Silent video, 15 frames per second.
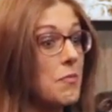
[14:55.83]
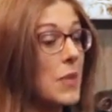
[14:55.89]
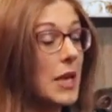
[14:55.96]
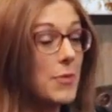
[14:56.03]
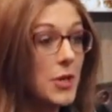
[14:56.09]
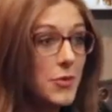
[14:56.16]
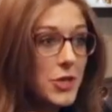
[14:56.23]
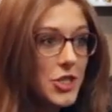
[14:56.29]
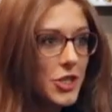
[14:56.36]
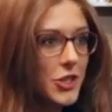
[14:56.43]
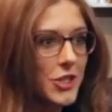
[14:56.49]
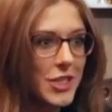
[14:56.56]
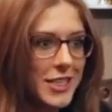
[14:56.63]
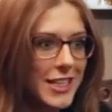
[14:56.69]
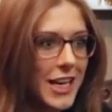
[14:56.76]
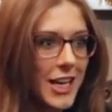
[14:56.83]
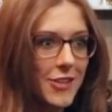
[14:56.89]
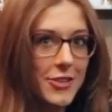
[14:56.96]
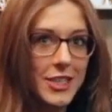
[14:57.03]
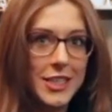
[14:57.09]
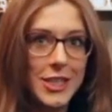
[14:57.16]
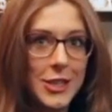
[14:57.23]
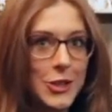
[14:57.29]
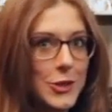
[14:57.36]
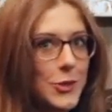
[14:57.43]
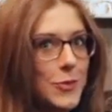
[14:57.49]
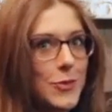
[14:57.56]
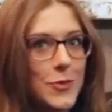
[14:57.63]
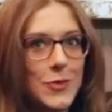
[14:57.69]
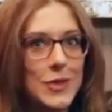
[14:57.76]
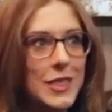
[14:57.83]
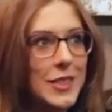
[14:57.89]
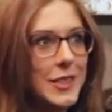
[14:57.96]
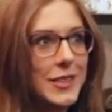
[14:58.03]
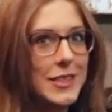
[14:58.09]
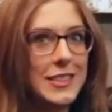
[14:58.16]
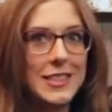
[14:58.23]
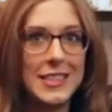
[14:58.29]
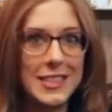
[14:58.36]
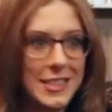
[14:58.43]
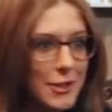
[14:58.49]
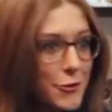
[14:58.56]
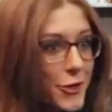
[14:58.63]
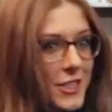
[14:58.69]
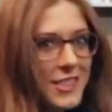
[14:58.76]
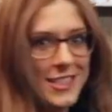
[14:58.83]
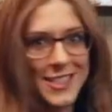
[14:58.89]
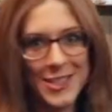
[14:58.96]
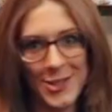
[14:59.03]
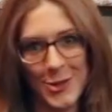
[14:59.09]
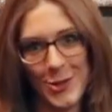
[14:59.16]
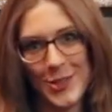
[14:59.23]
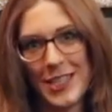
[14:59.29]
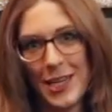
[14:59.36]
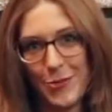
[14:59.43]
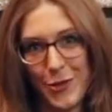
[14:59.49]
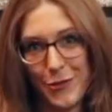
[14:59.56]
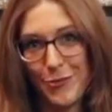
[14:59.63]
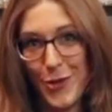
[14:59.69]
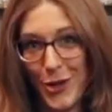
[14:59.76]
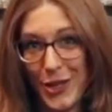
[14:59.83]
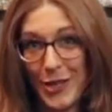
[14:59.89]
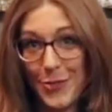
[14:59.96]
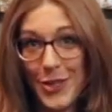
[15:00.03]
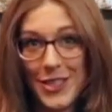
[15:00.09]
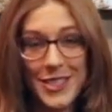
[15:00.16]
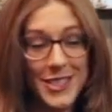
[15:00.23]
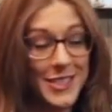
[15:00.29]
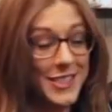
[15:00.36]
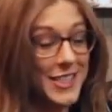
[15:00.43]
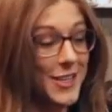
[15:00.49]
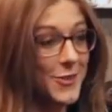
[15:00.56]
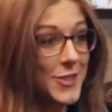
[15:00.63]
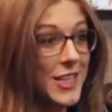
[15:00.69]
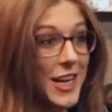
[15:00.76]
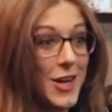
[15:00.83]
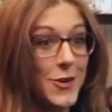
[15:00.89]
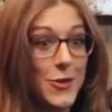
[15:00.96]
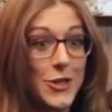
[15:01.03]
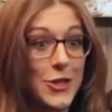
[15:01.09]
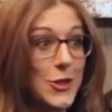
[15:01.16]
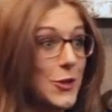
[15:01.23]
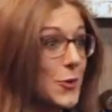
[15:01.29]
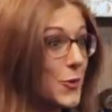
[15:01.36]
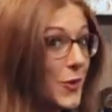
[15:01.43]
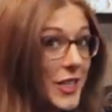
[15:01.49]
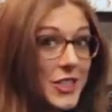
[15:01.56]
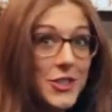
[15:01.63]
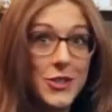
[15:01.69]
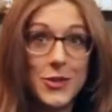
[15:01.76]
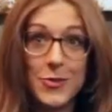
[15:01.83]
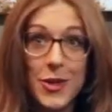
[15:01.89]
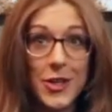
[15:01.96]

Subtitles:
Maybe we should look at having, different seasonal type of marketplaces downtown, you know, winter